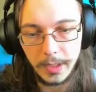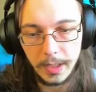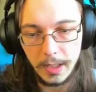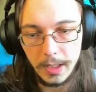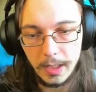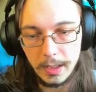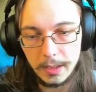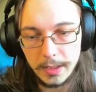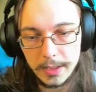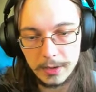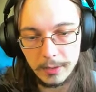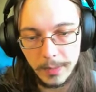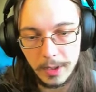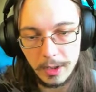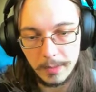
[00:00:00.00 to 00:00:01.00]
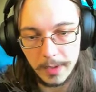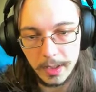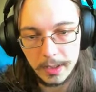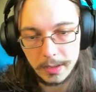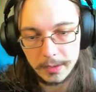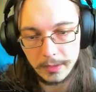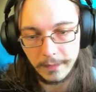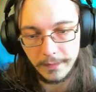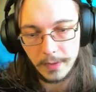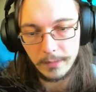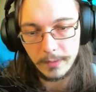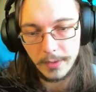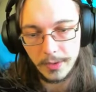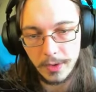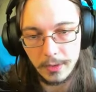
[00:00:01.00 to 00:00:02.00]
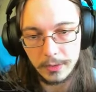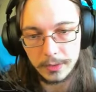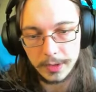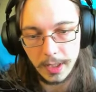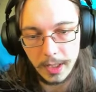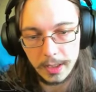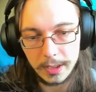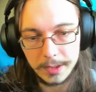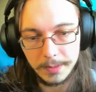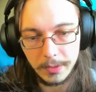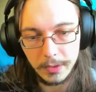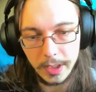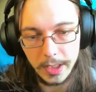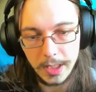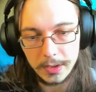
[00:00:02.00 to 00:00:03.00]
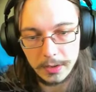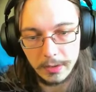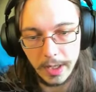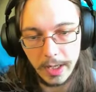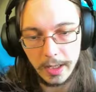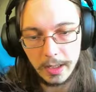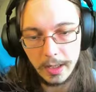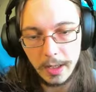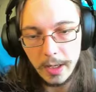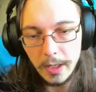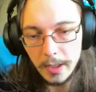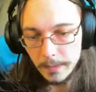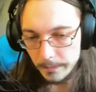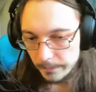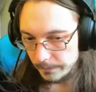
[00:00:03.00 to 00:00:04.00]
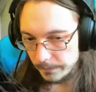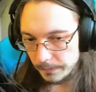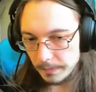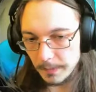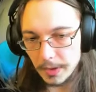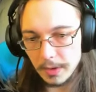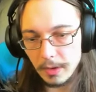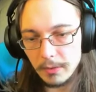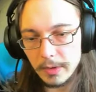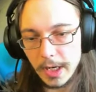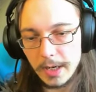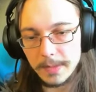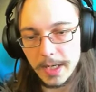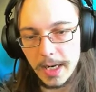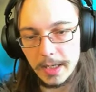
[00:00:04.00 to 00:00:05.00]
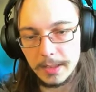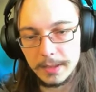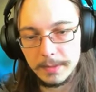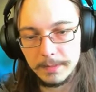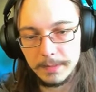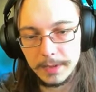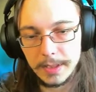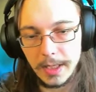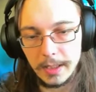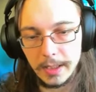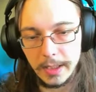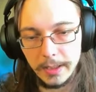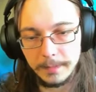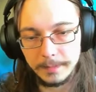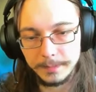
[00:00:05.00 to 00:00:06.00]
A desert pyramid. So I found one of those and explored it yesterday, but no name tags, sadly.